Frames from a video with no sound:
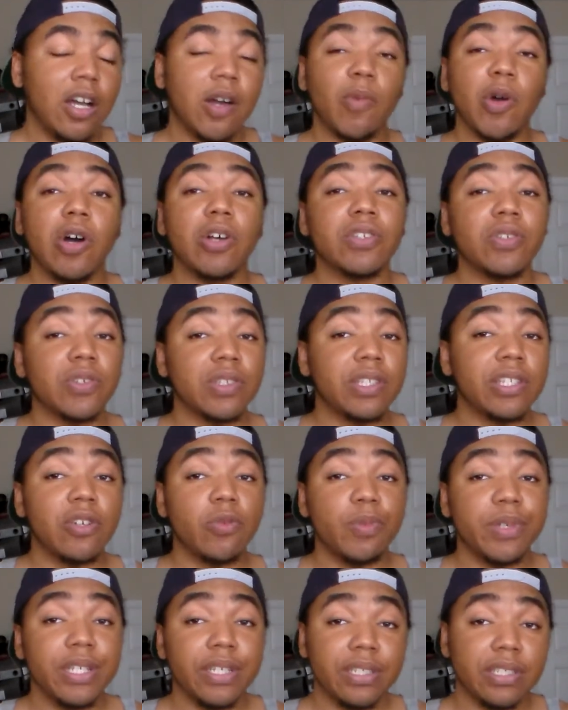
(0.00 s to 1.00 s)
I'm also
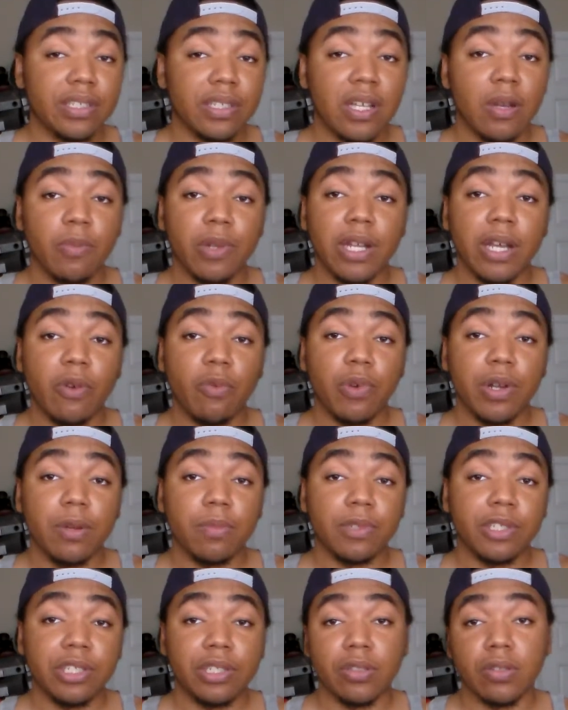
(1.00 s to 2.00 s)
still be just coming out with
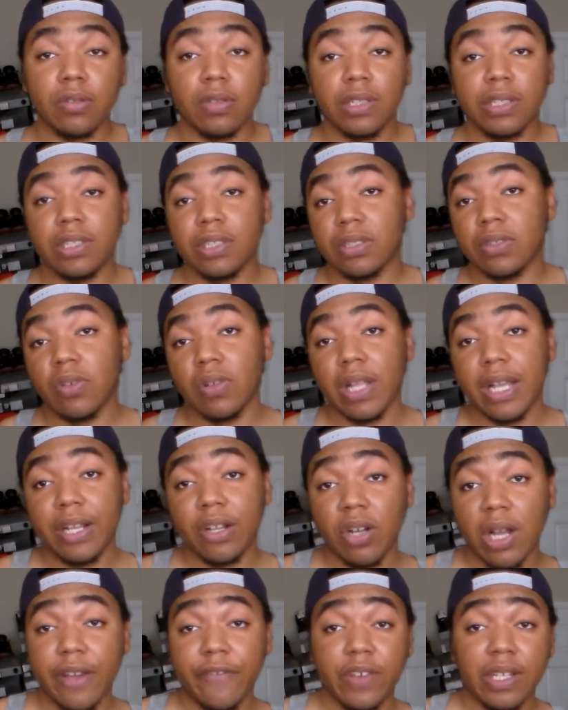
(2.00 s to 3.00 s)
them generally just on
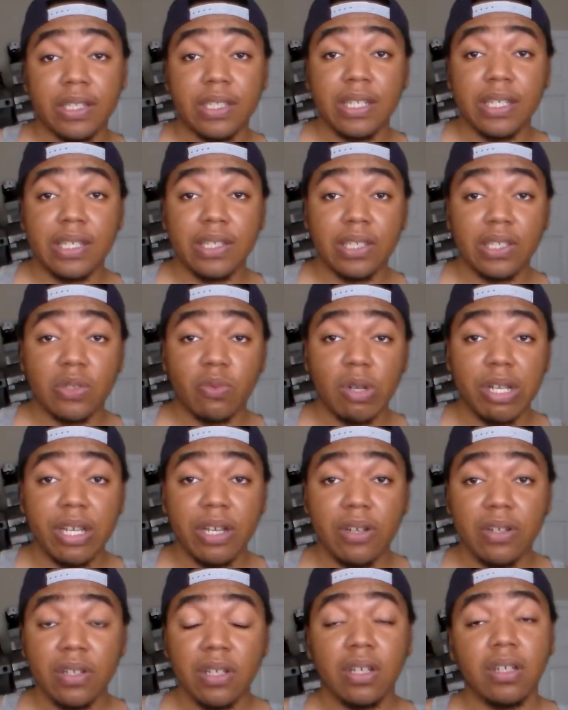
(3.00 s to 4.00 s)
like graphic tees as
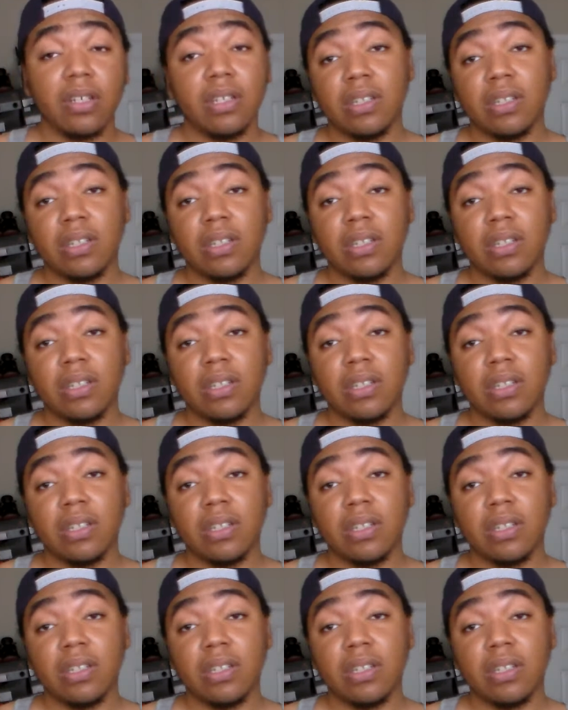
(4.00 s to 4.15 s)
well.